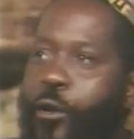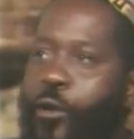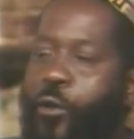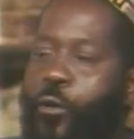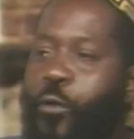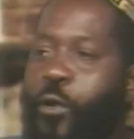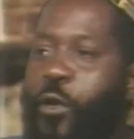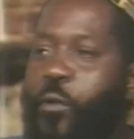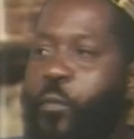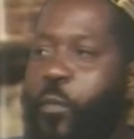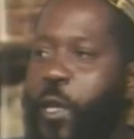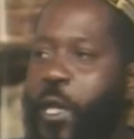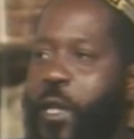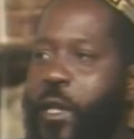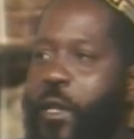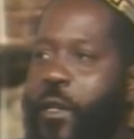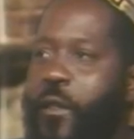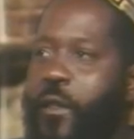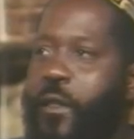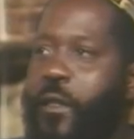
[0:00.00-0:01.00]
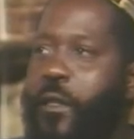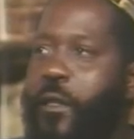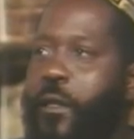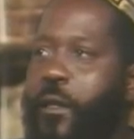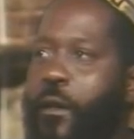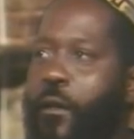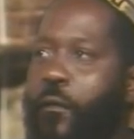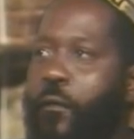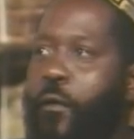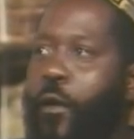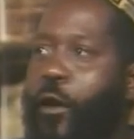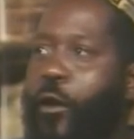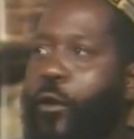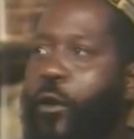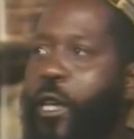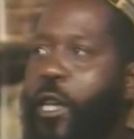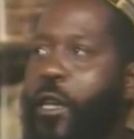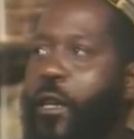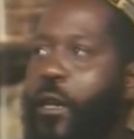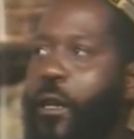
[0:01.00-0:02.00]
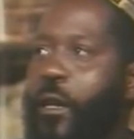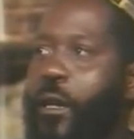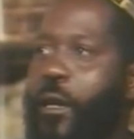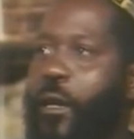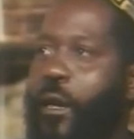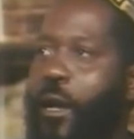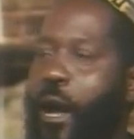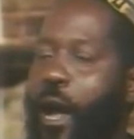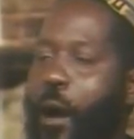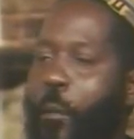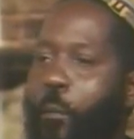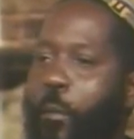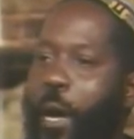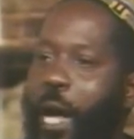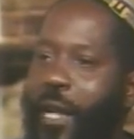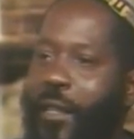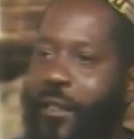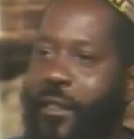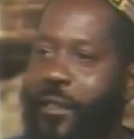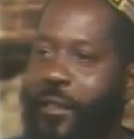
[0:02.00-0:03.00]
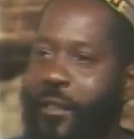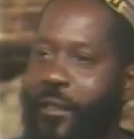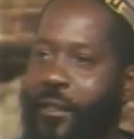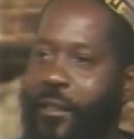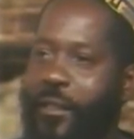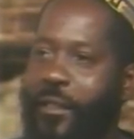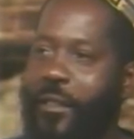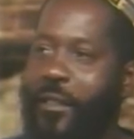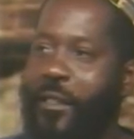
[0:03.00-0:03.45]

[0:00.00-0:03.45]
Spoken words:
UDP is following a pattern.